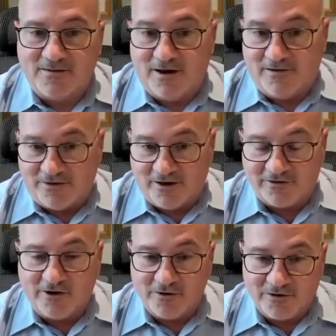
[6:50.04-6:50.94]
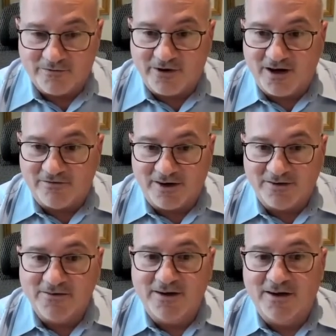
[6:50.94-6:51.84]
if this loan is forgiven,
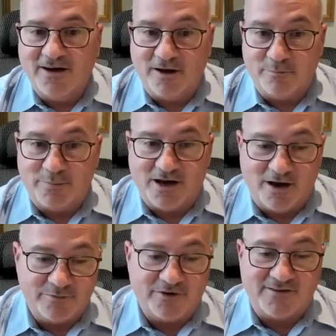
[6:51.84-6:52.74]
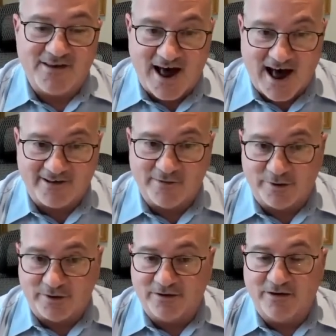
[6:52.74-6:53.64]
it becomes a
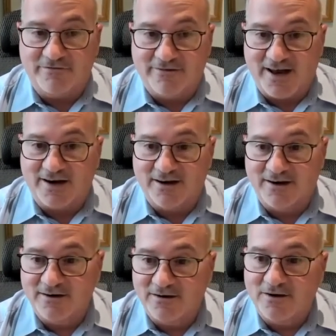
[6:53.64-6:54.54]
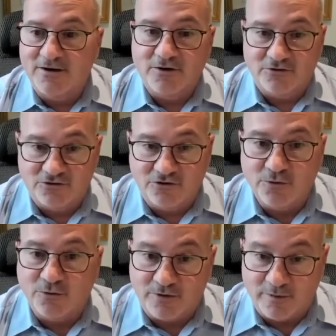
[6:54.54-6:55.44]
taxable event
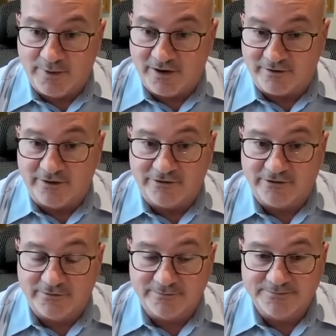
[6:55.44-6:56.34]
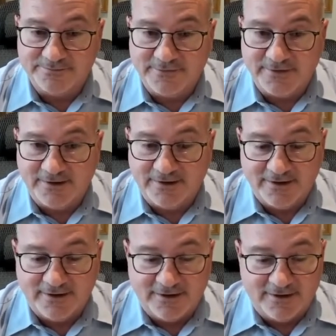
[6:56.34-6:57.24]
to the business.
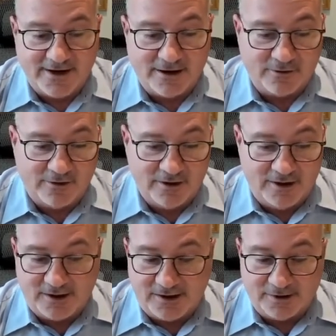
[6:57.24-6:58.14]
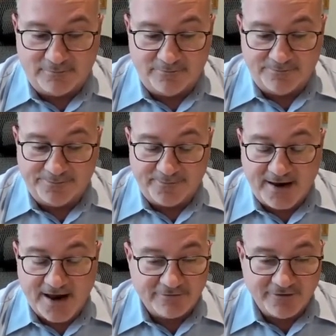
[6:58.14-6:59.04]
Now,
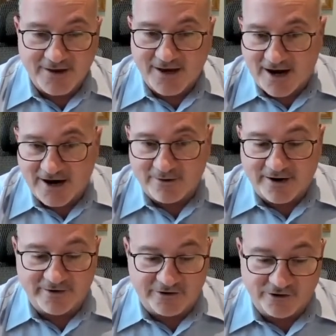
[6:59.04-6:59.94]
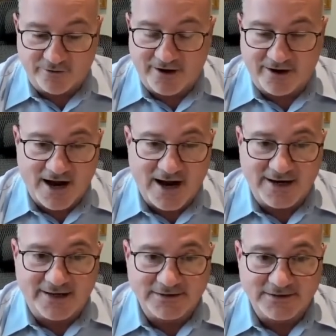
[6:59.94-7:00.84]
after the IRS issued their
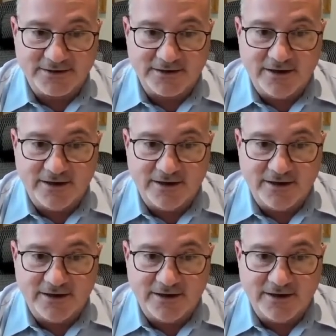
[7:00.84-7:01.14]
guidance,